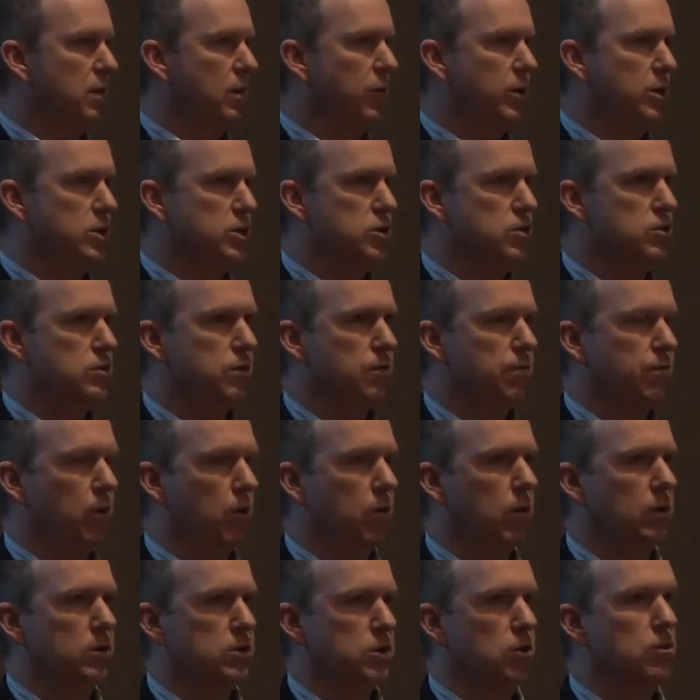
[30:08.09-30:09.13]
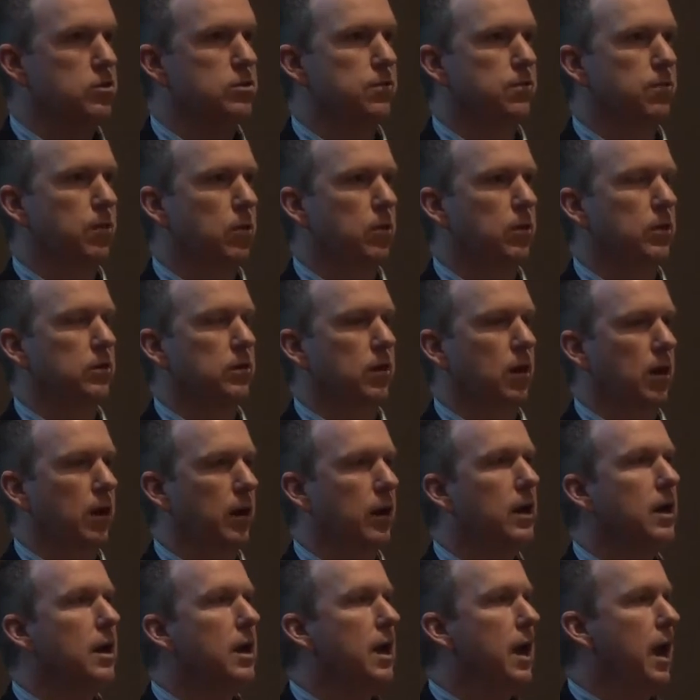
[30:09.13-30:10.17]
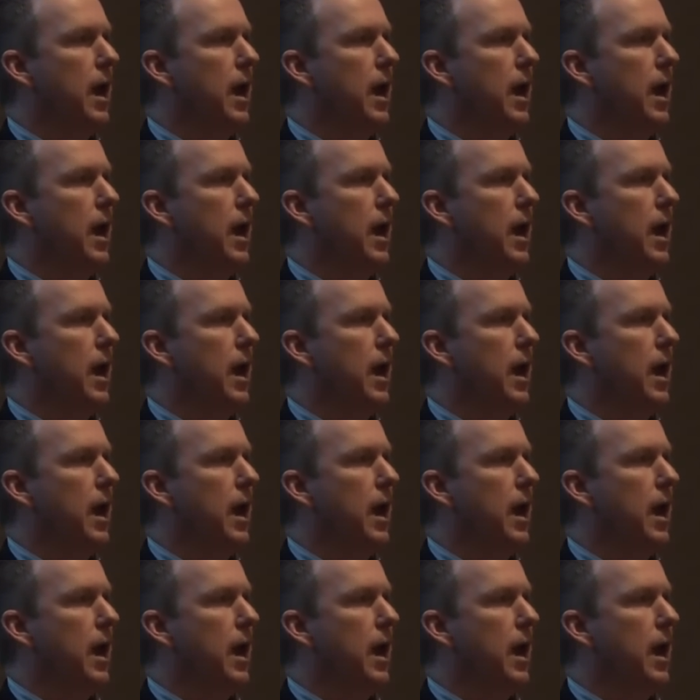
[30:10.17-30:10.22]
that we choose to chose to focus on.